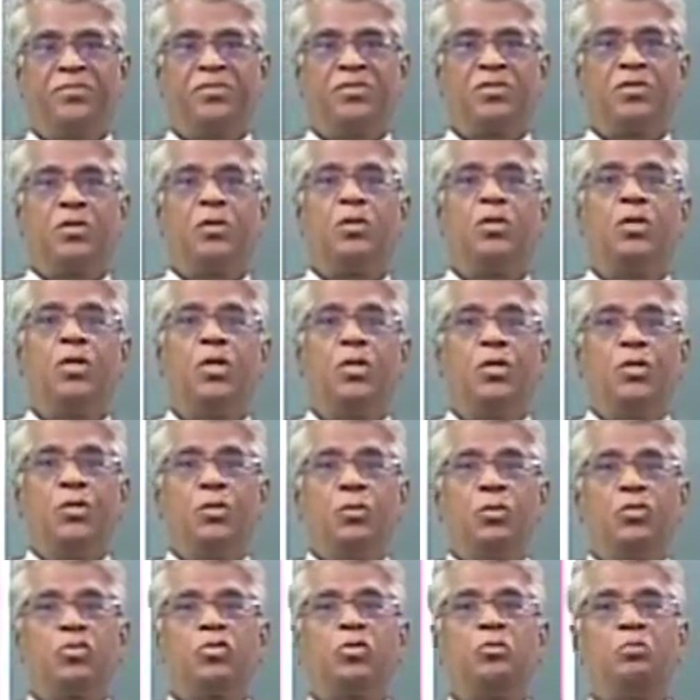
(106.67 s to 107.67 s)
So,
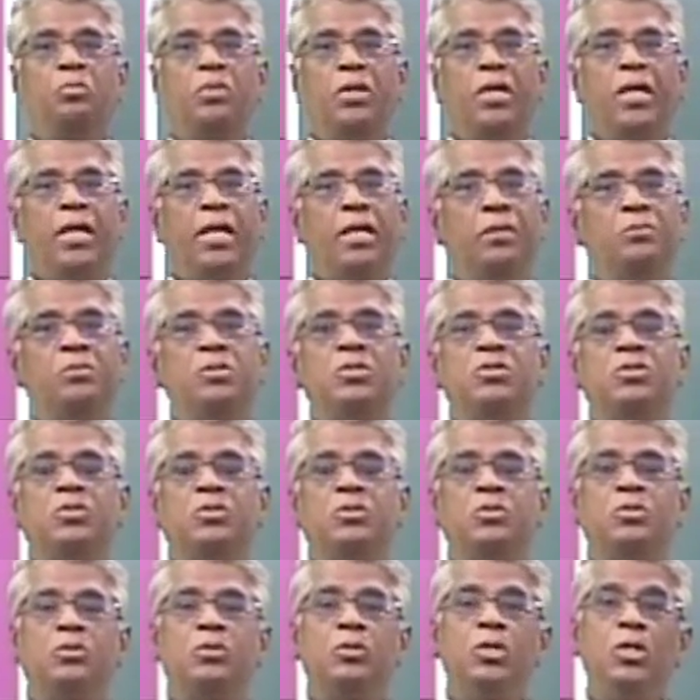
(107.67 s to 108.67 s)
you should be able
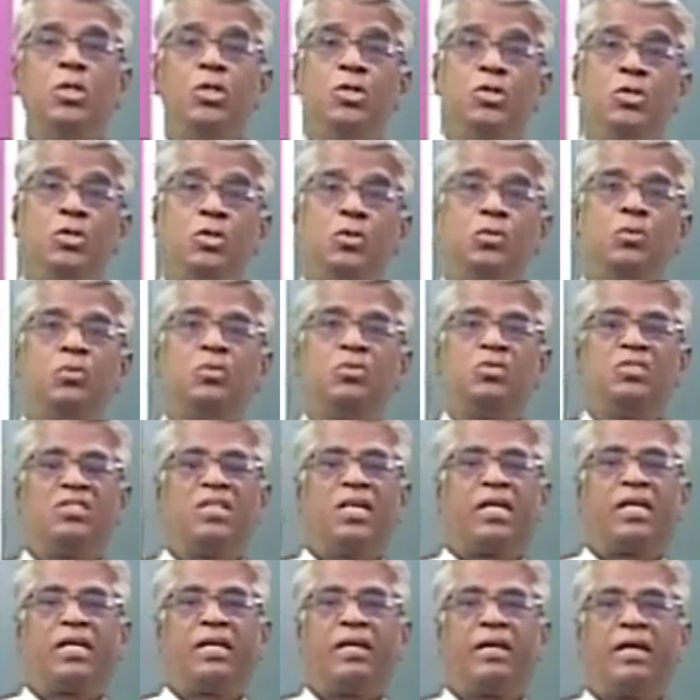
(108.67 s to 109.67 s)
to choose
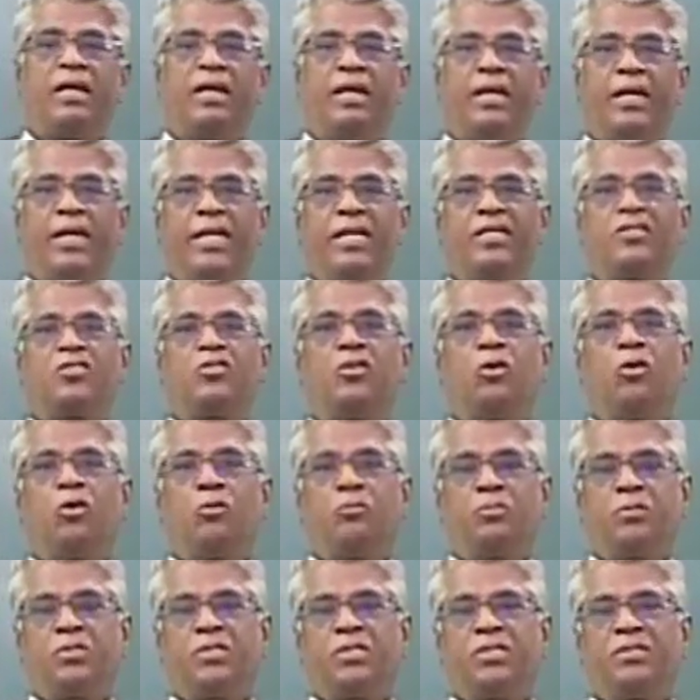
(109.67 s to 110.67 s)
the correct
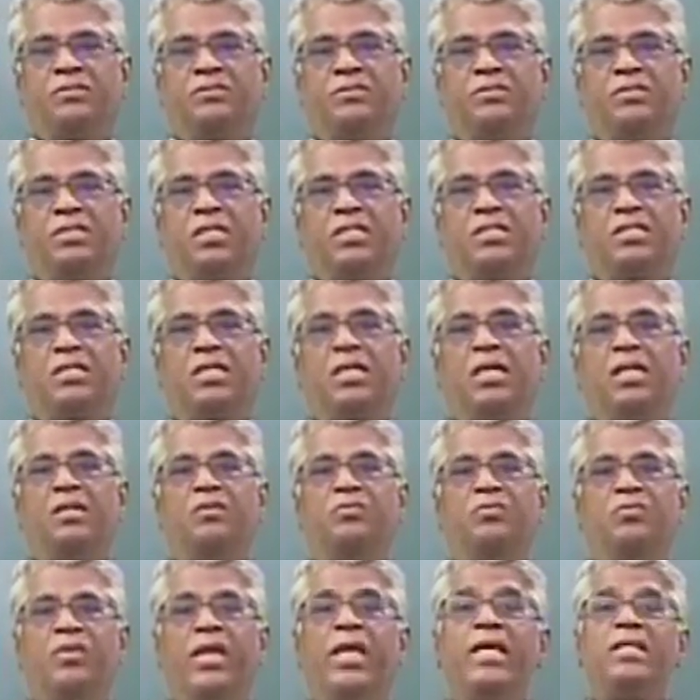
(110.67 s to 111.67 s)
option that
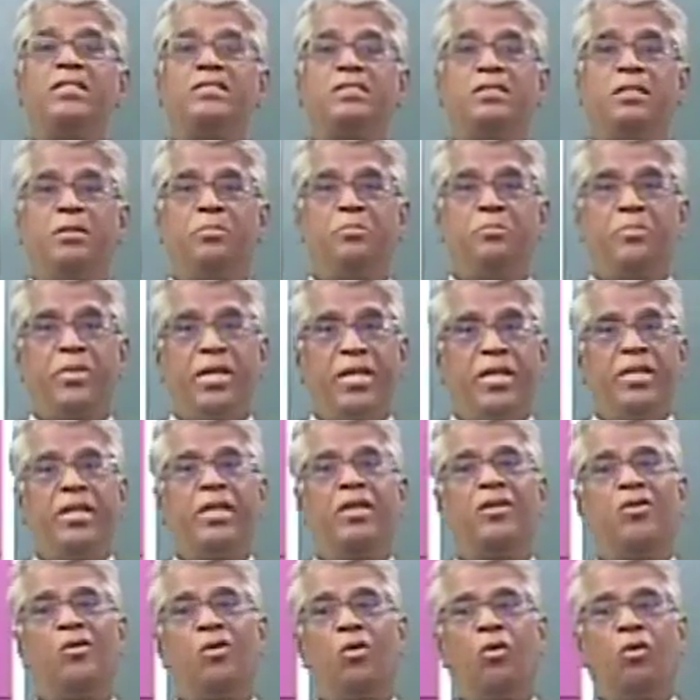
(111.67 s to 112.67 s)
conveys the
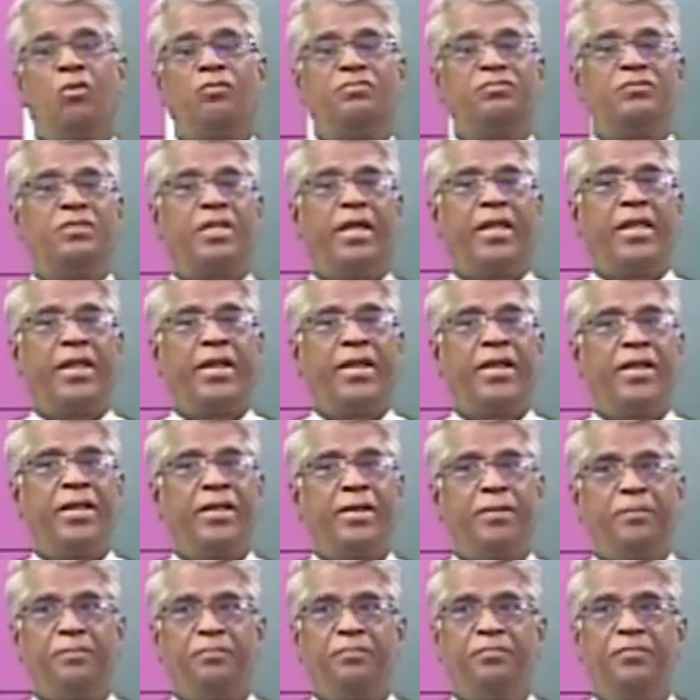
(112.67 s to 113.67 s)
meaning of the
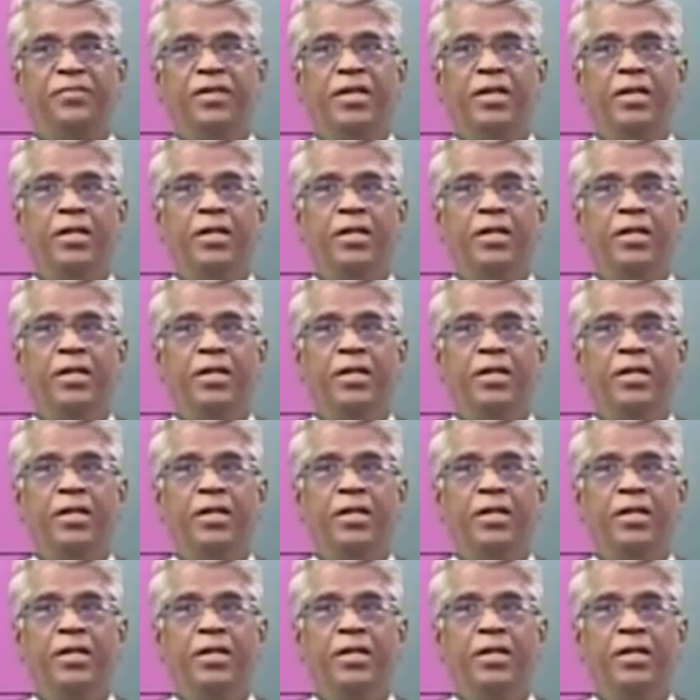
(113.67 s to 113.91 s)
idiom.